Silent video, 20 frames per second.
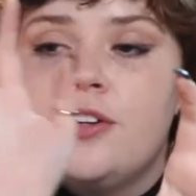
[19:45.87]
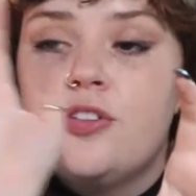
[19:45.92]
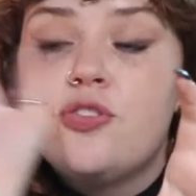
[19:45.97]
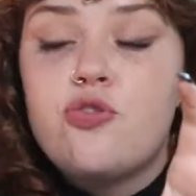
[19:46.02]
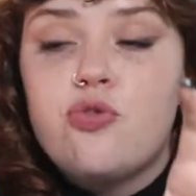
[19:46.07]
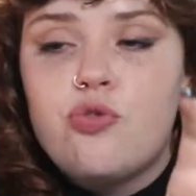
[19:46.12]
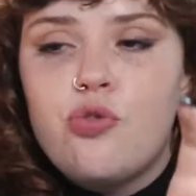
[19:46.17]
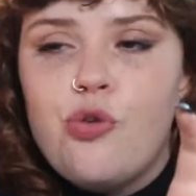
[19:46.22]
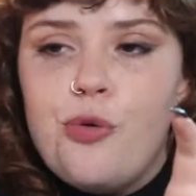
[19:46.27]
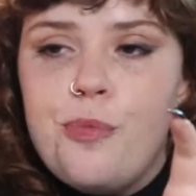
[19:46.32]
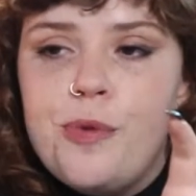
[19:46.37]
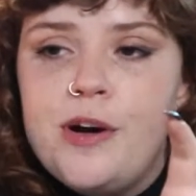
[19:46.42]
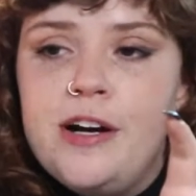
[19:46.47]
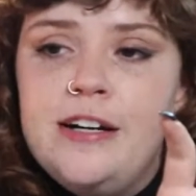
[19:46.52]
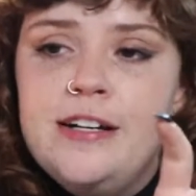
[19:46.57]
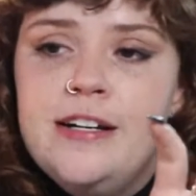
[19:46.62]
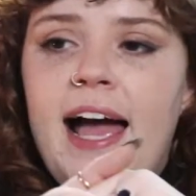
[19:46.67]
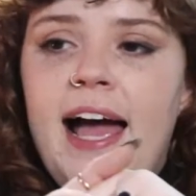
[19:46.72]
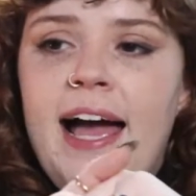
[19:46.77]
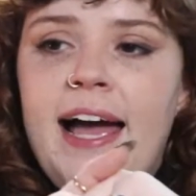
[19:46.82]
trauma,
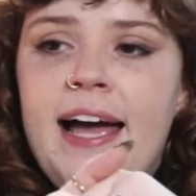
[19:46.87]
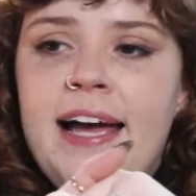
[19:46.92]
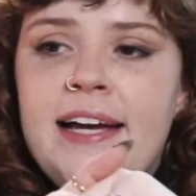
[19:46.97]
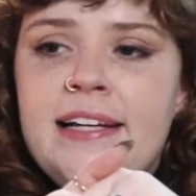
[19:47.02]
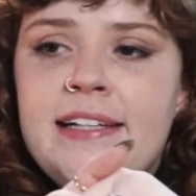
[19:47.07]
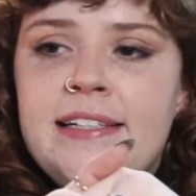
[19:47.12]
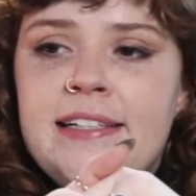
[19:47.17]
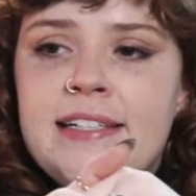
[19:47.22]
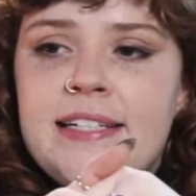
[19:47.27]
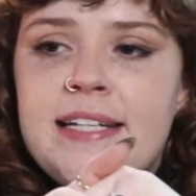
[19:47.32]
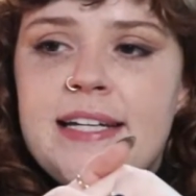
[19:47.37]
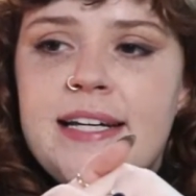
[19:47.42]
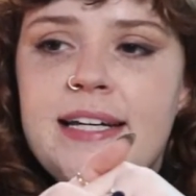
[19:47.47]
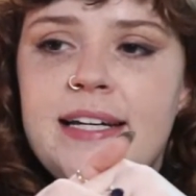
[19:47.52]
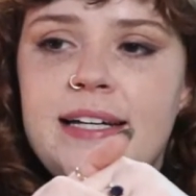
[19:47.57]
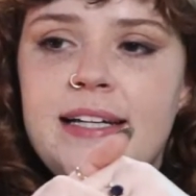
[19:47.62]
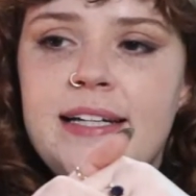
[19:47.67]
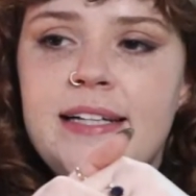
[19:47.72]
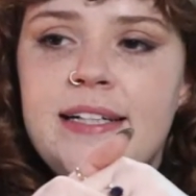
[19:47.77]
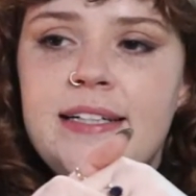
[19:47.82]
and
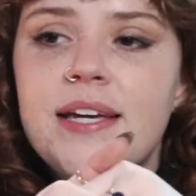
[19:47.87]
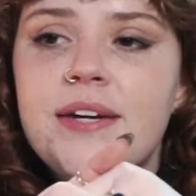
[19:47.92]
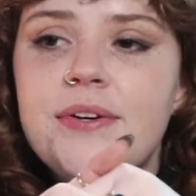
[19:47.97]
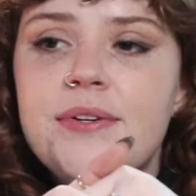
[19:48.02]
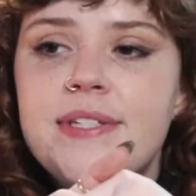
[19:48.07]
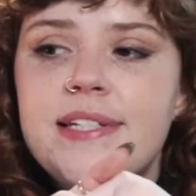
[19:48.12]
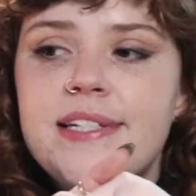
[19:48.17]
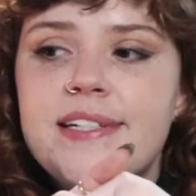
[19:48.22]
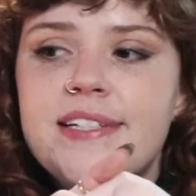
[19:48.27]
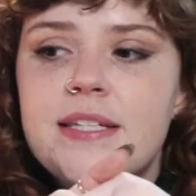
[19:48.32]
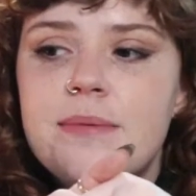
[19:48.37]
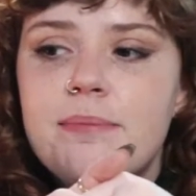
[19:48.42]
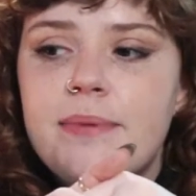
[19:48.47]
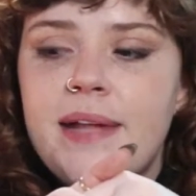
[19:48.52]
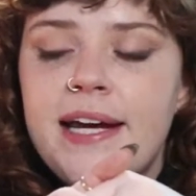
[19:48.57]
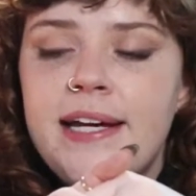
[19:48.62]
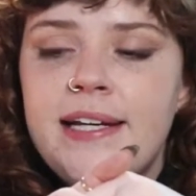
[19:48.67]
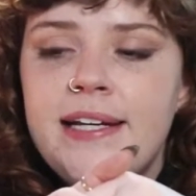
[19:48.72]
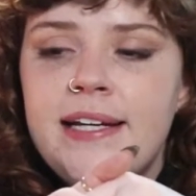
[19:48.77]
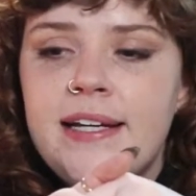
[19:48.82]
it was
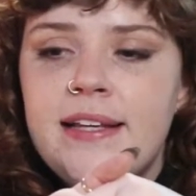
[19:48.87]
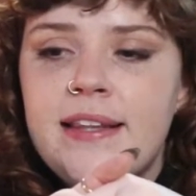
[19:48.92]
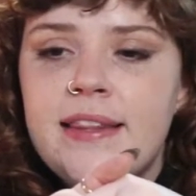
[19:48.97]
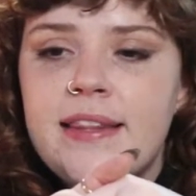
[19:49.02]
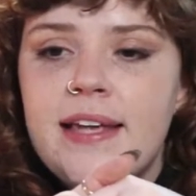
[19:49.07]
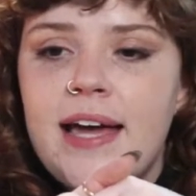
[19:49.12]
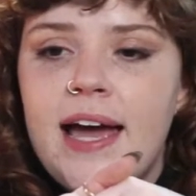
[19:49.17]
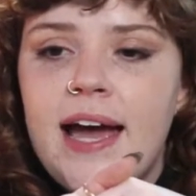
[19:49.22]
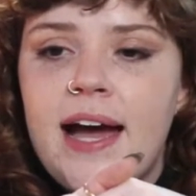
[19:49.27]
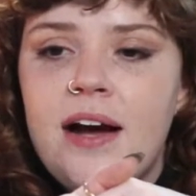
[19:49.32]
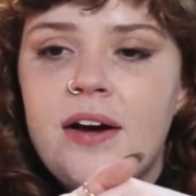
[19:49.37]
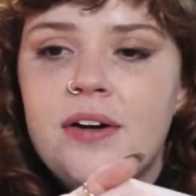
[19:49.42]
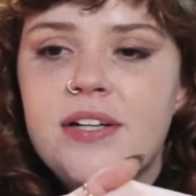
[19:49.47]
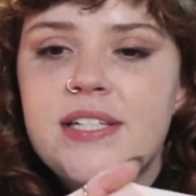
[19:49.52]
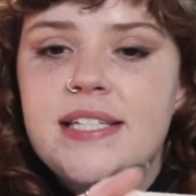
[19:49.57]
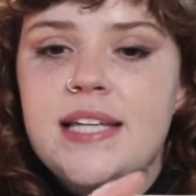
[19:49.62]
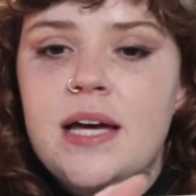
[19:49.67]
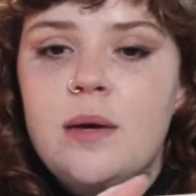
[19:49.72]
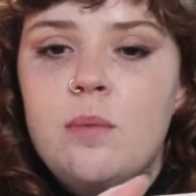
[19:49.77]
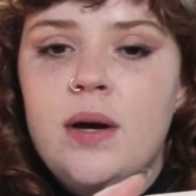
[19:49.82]
explaining how
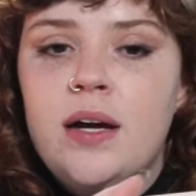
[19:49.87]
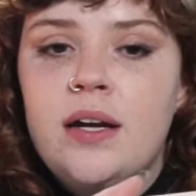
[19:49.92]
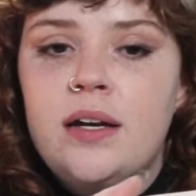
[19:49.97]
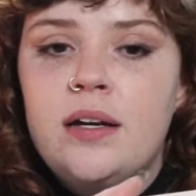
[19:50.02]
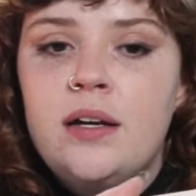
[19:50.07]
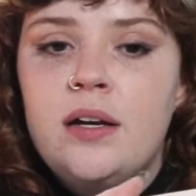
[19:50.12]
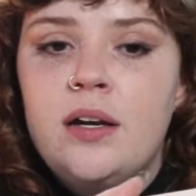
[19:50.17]
someone